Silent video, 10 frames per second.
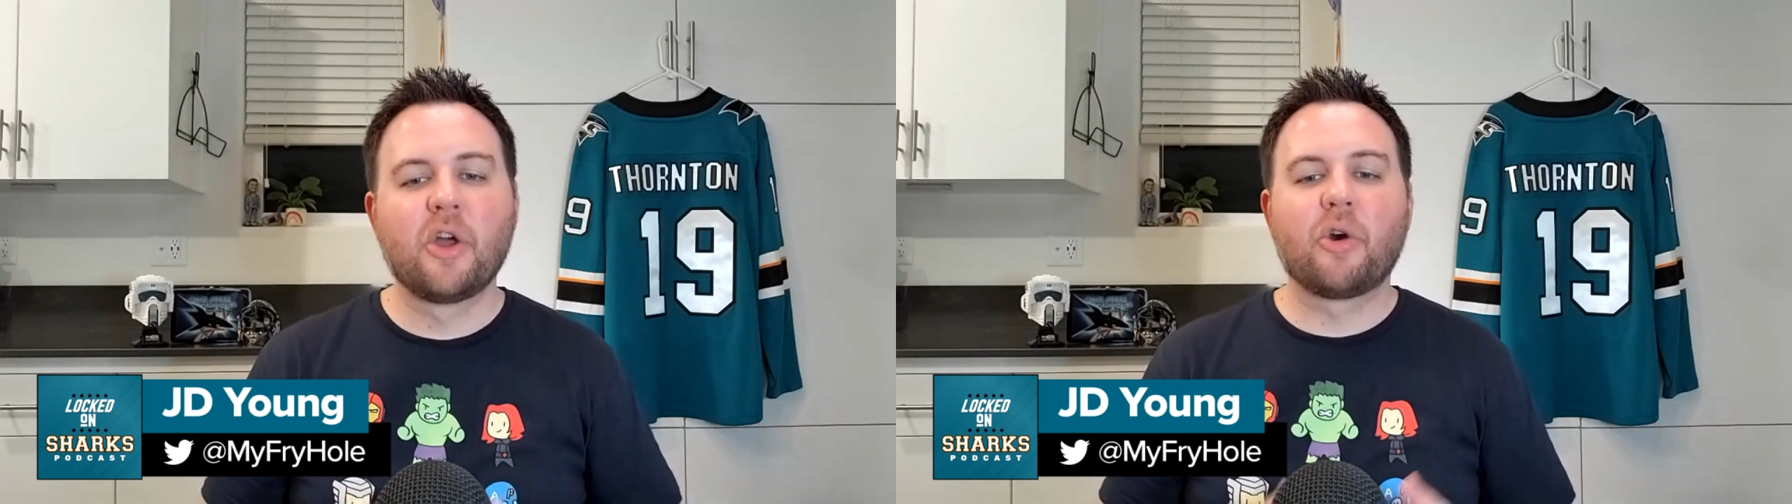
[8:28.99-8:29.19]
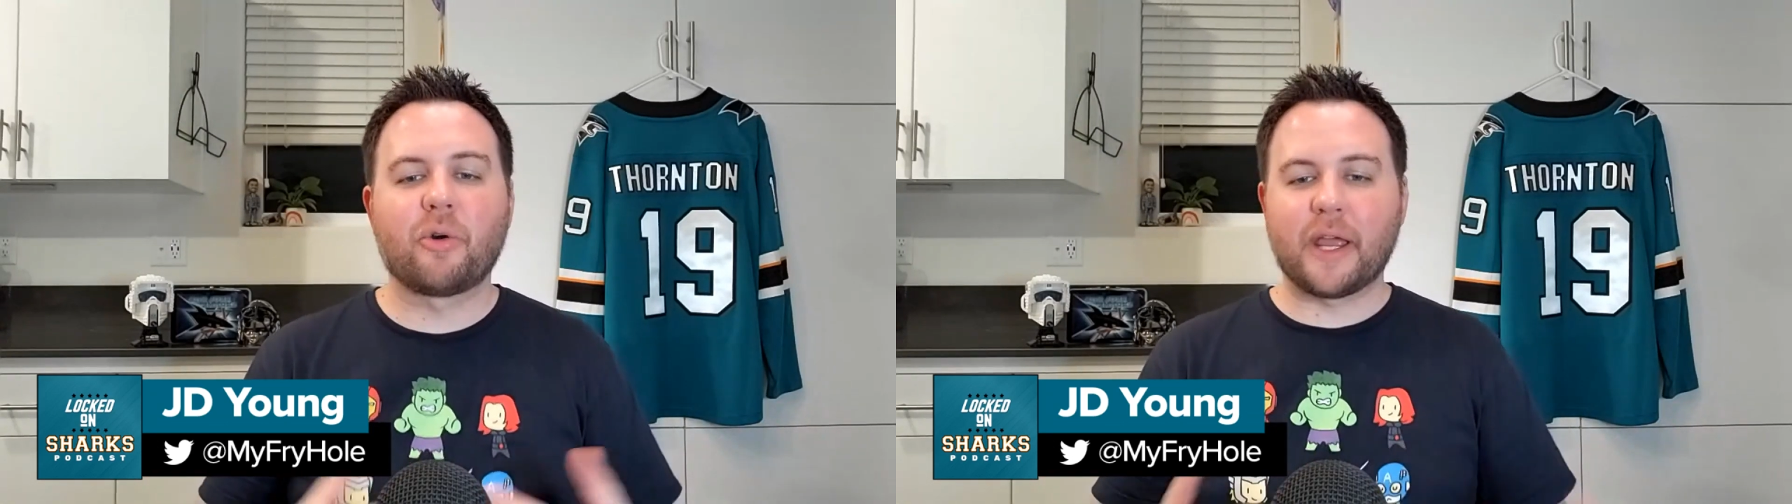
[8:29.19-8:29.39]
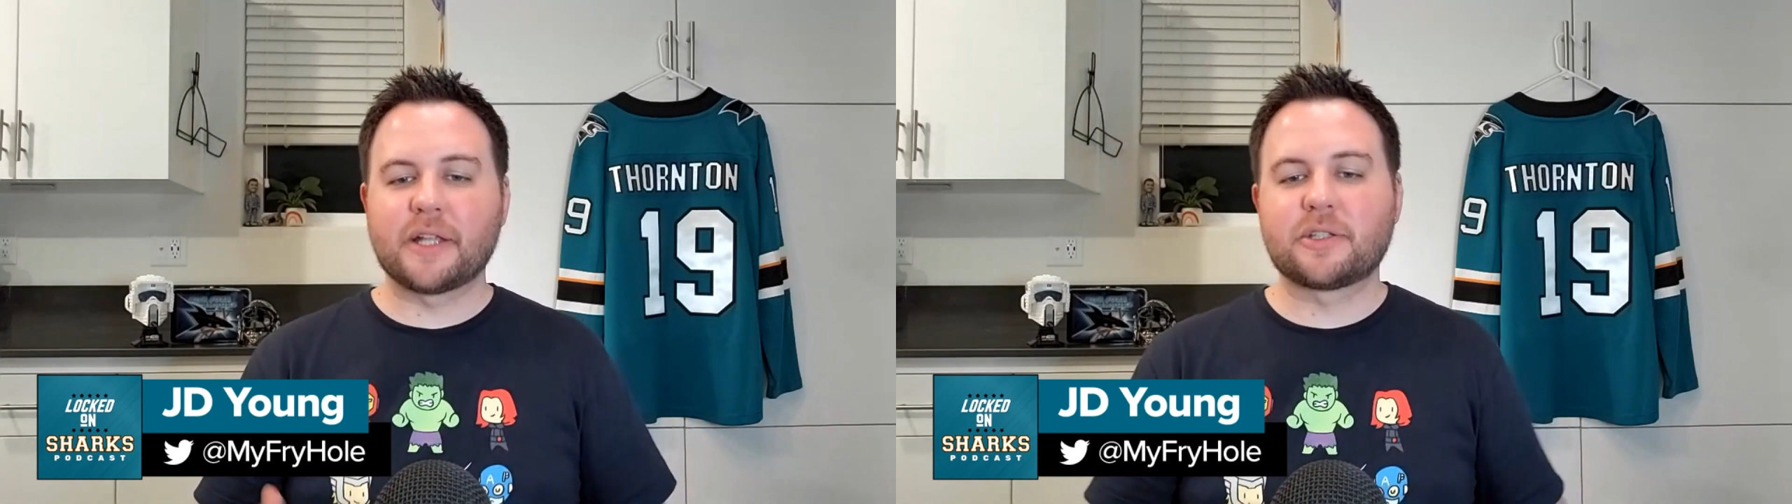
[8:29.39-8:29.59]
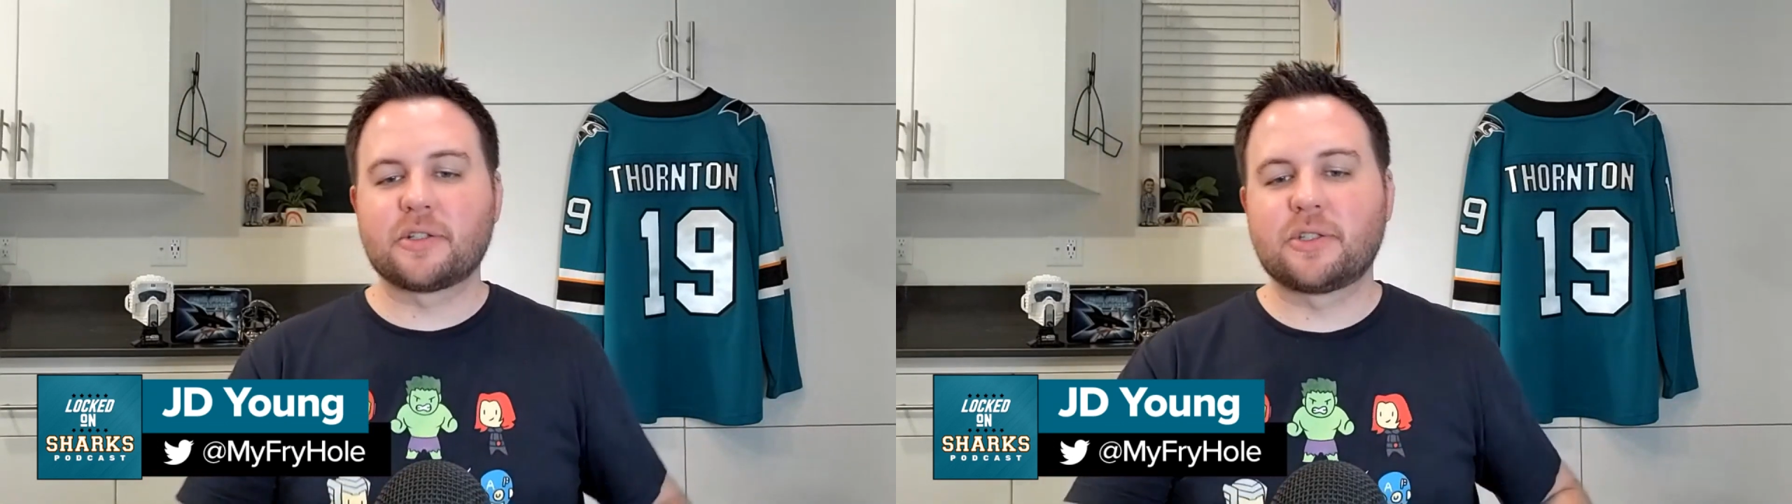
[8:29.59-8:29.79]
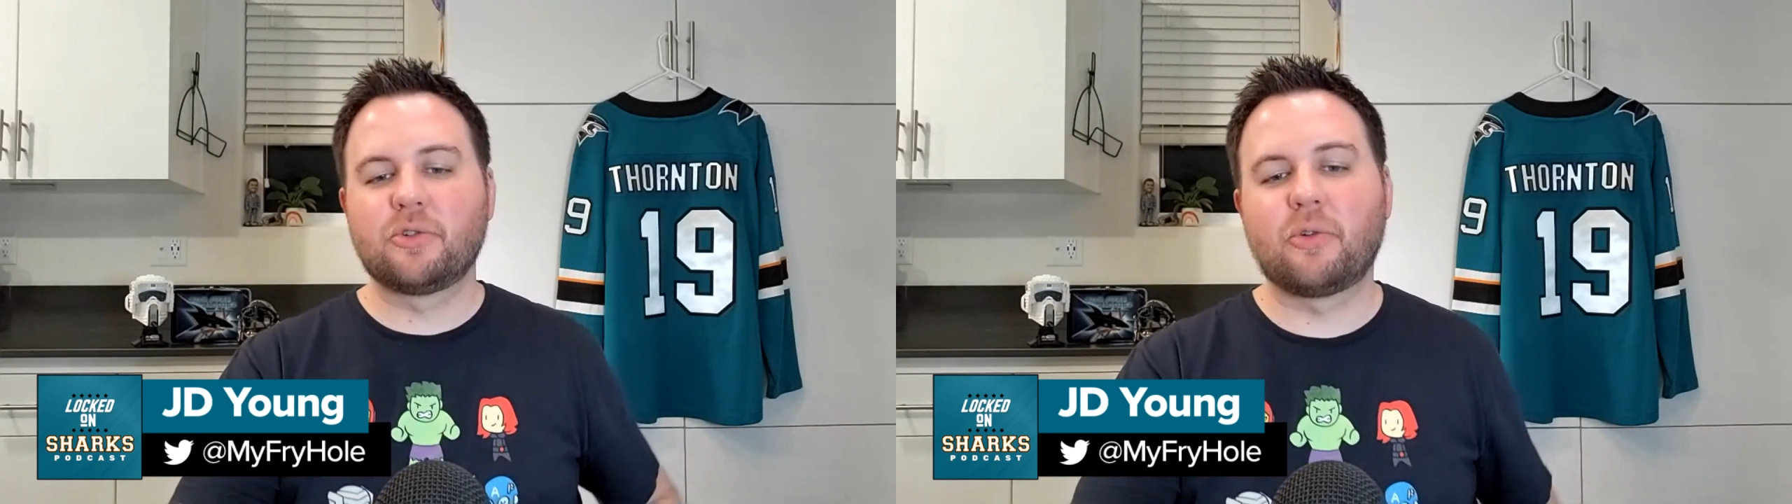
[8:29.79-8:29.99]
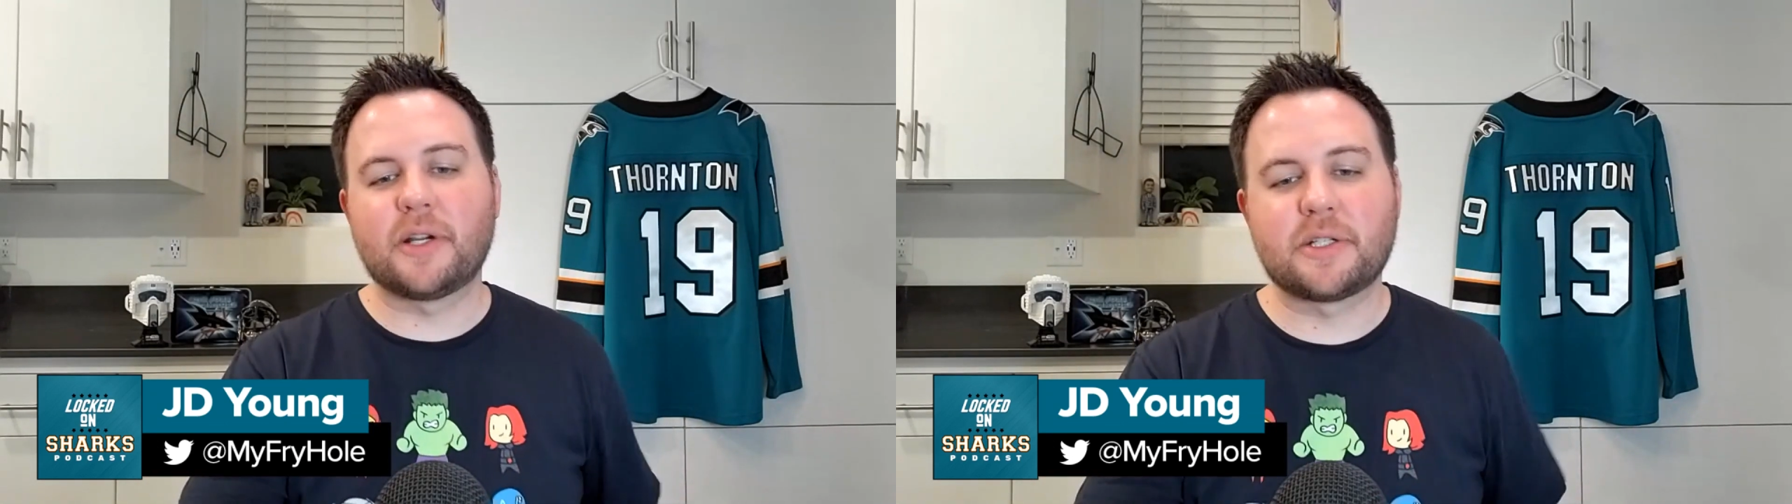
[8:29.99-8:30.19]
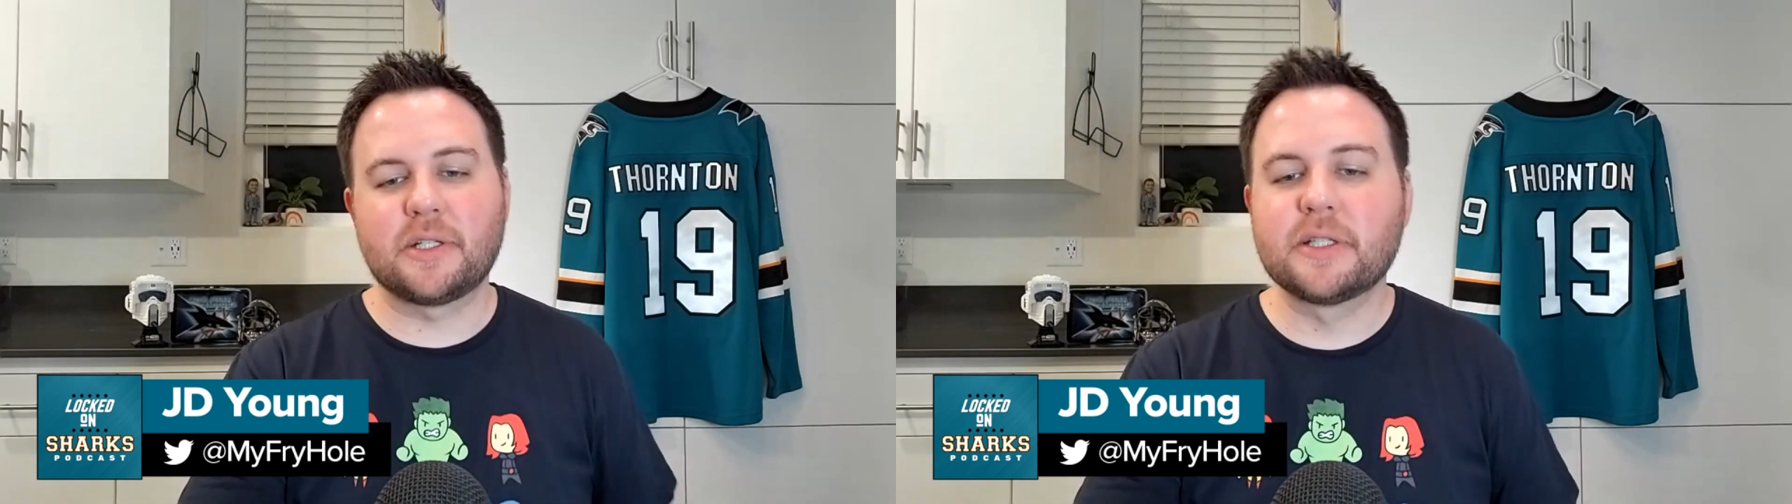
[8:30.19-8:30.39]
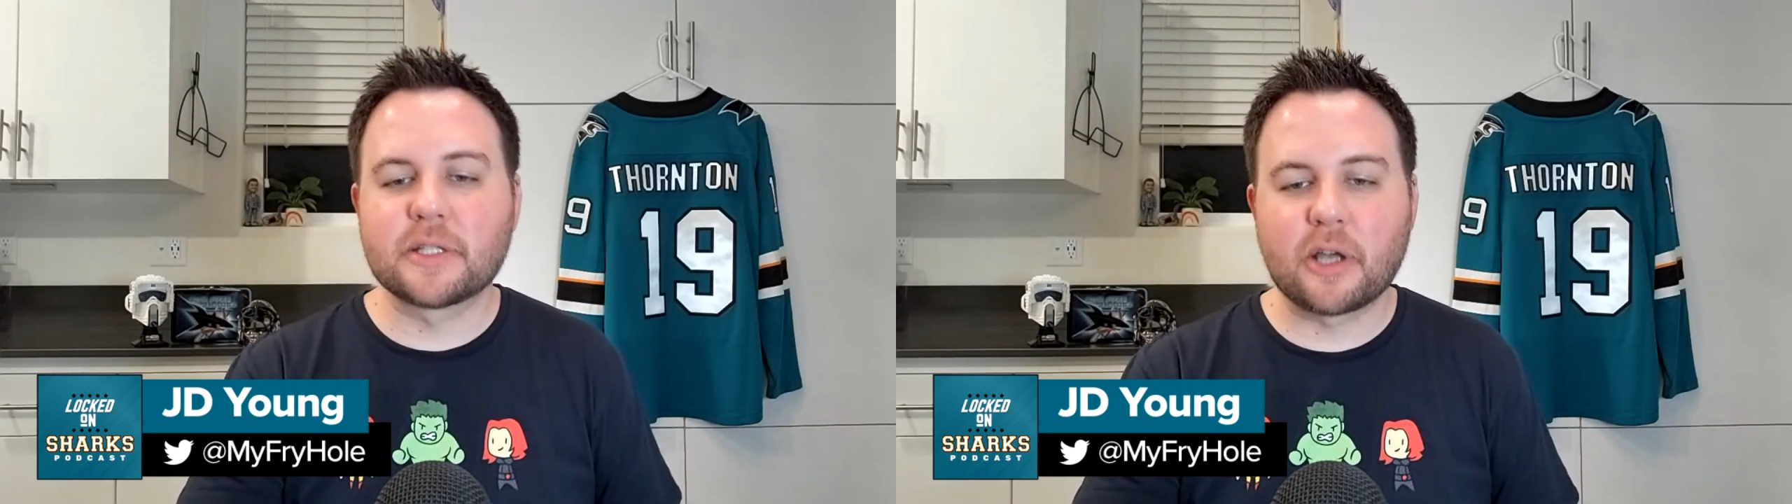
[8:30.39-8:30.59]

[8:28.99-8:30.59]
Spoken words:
or answers to questions